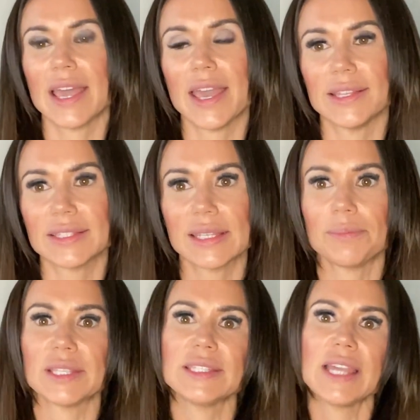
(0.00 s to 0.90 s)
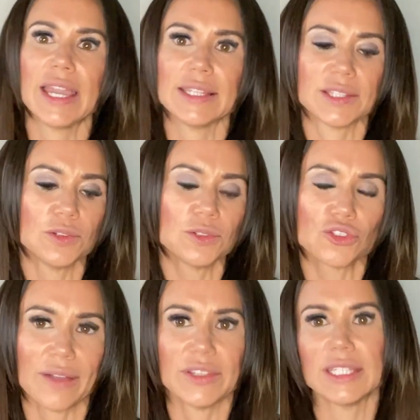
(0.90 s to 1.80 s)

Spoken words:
and sleepless nights and who's driving to